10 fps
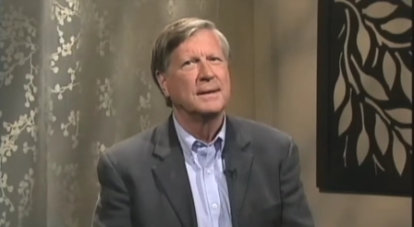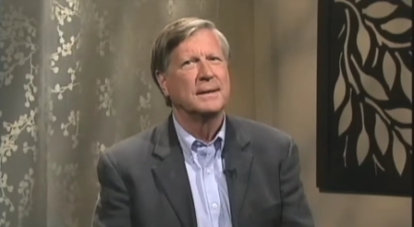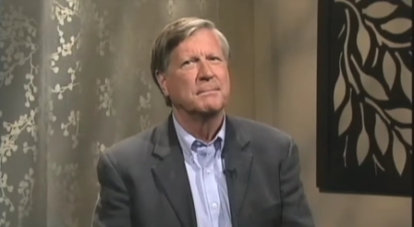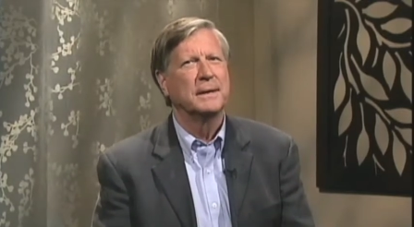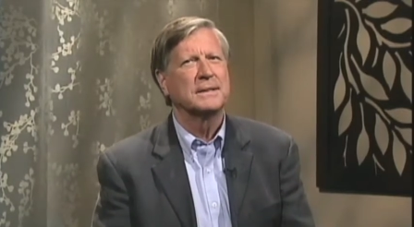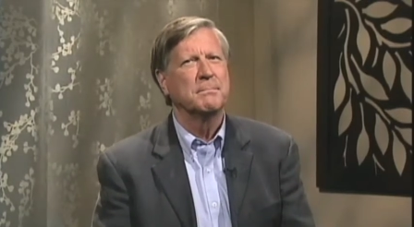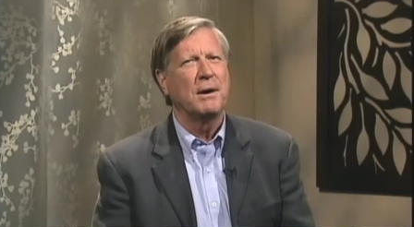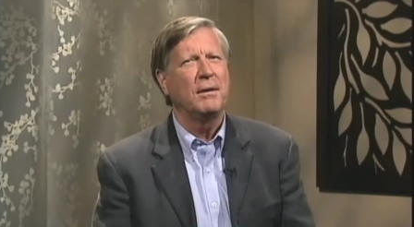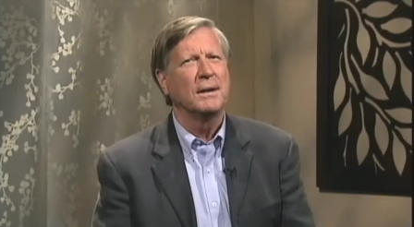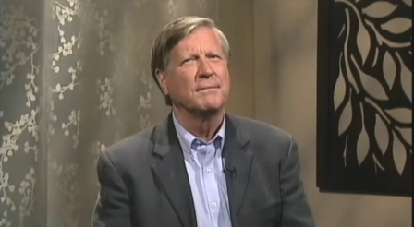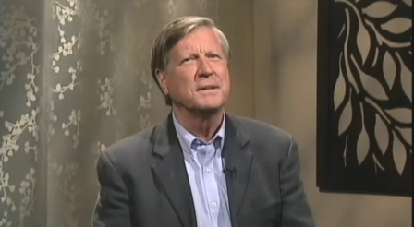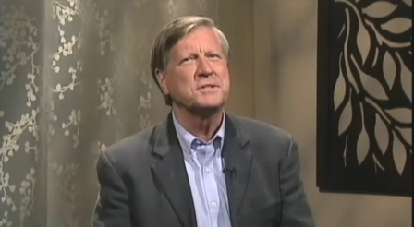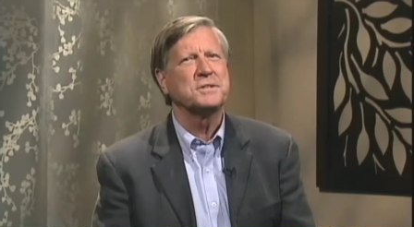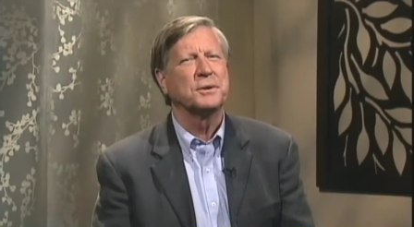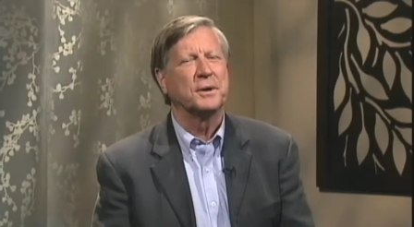But the moral of this
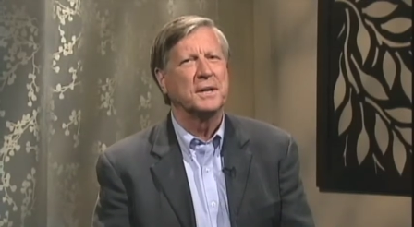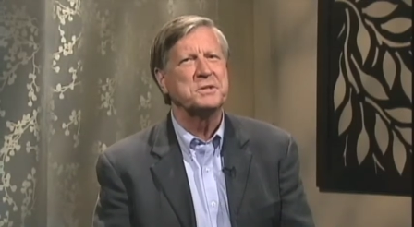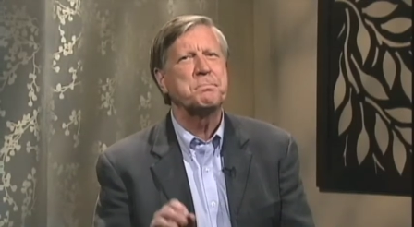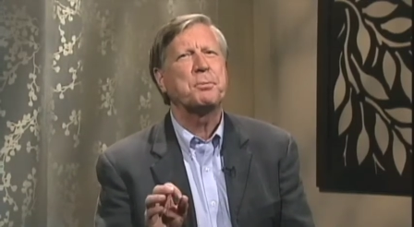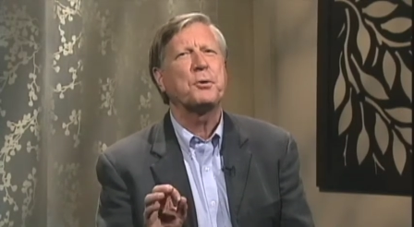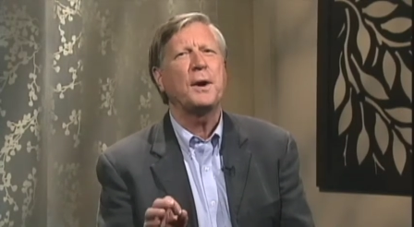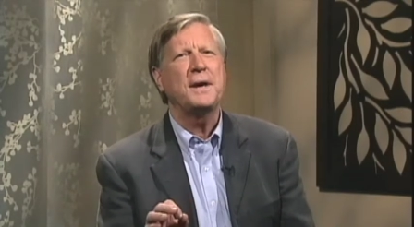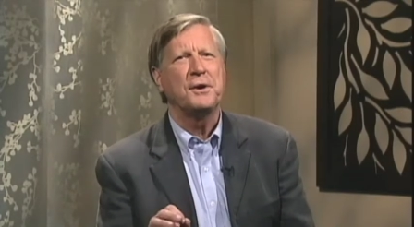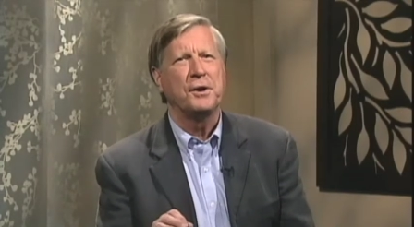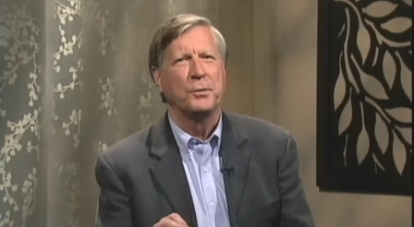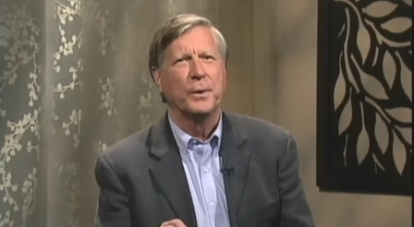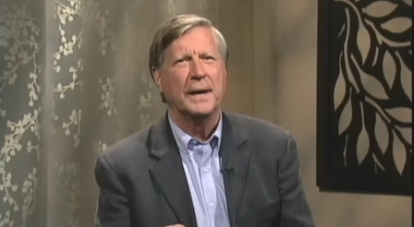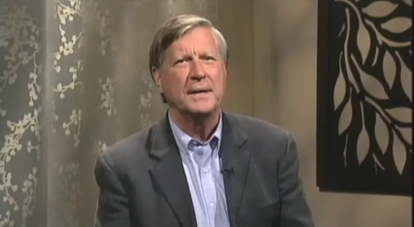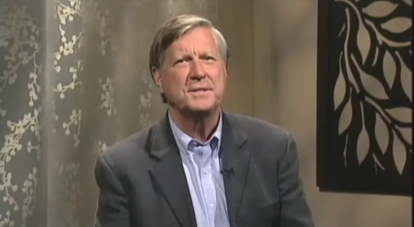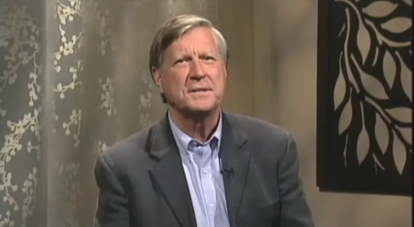story is pray
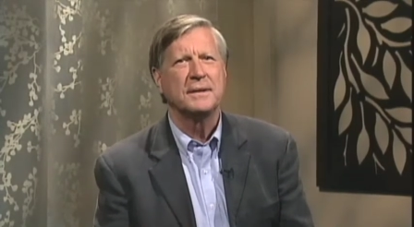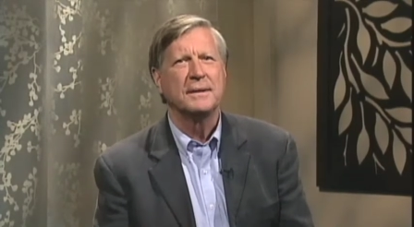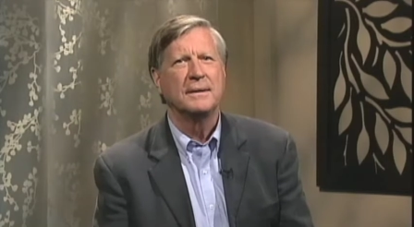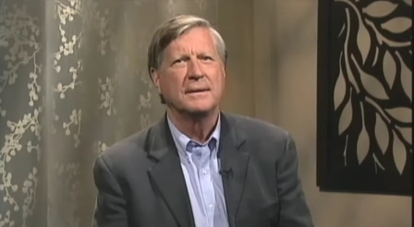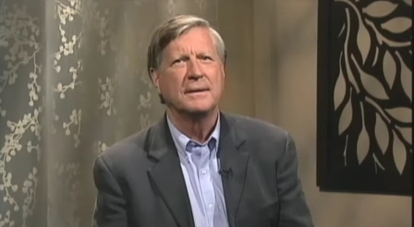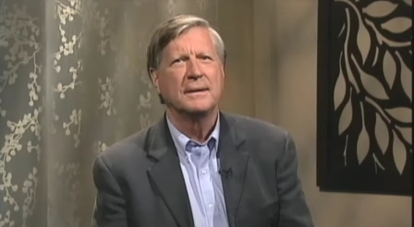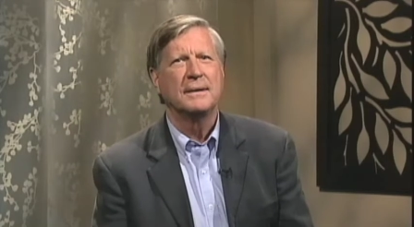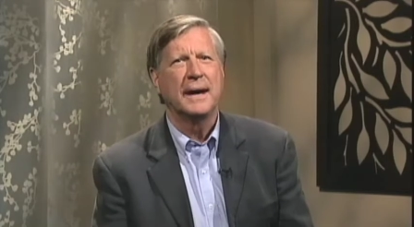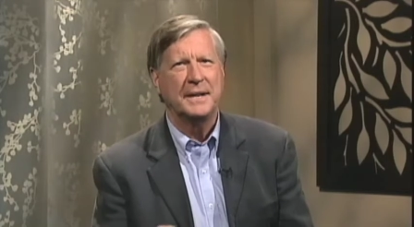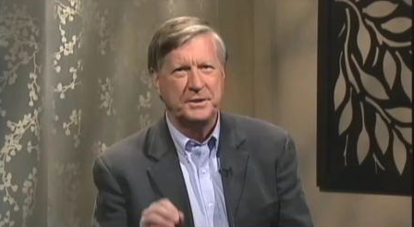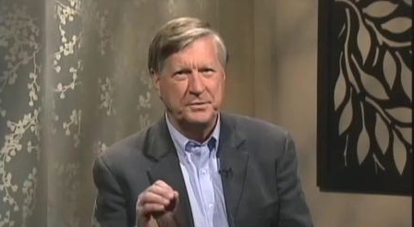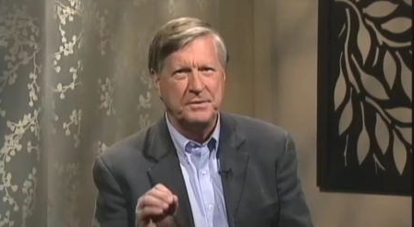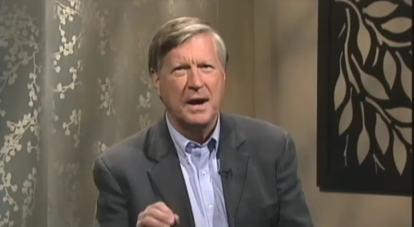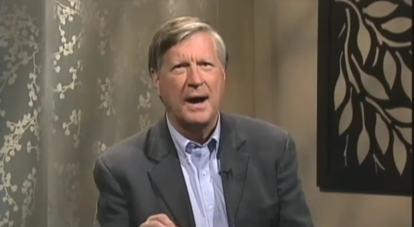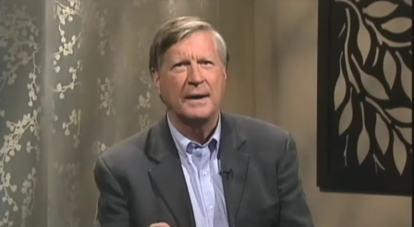always and do
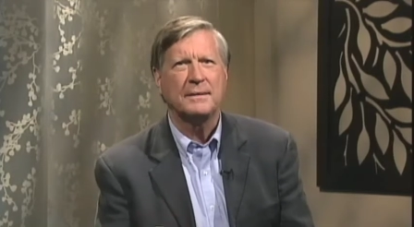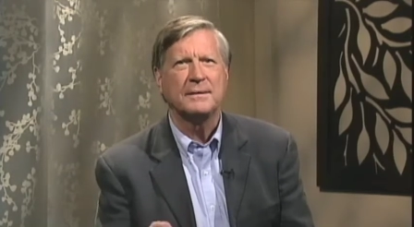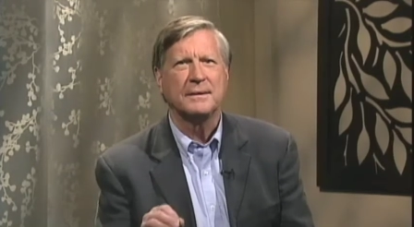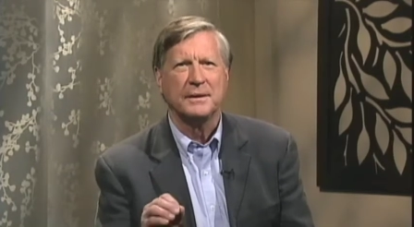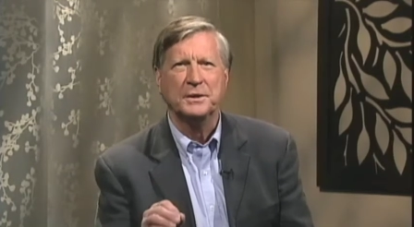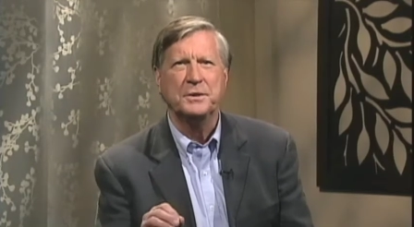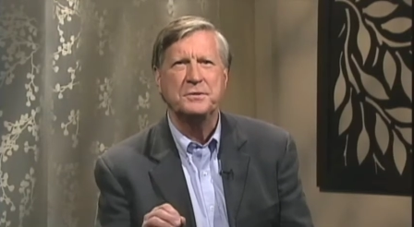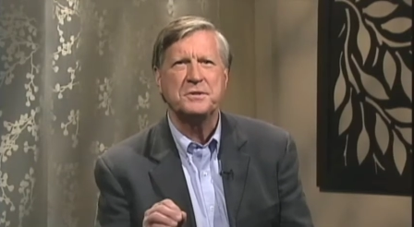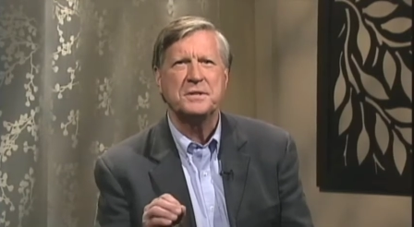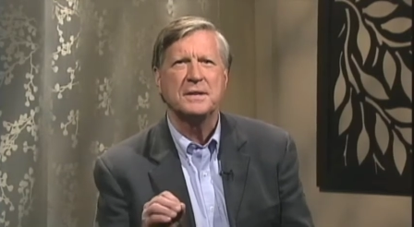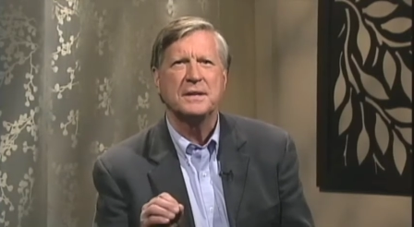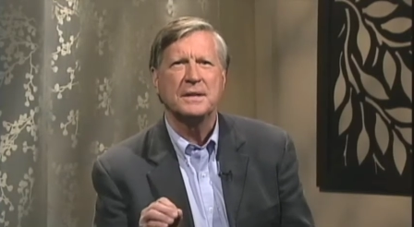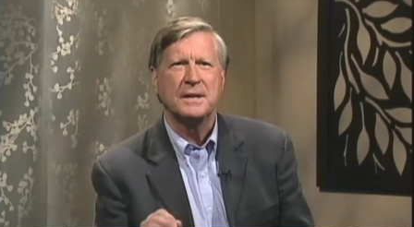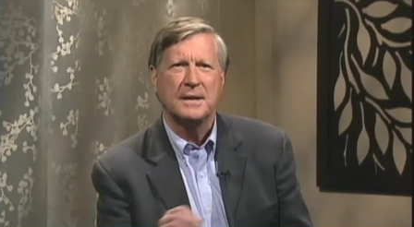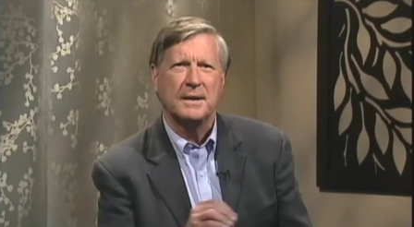not lose
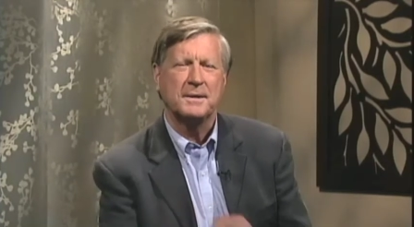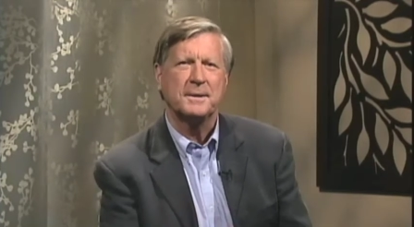heart.